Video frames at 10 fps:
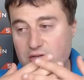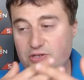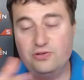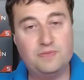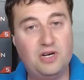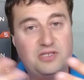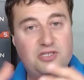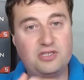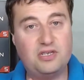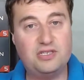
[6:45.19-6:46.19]
do as much
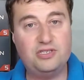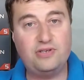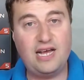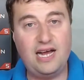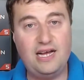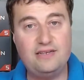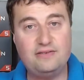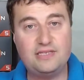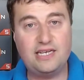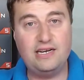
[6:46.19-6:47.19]
as you can
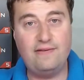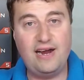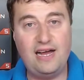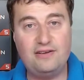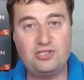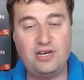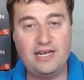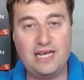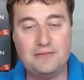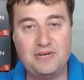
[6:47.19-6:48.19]
digging around trying to
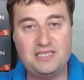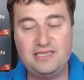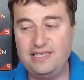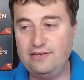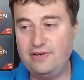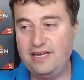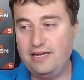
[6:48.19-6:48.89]
get the best deal here.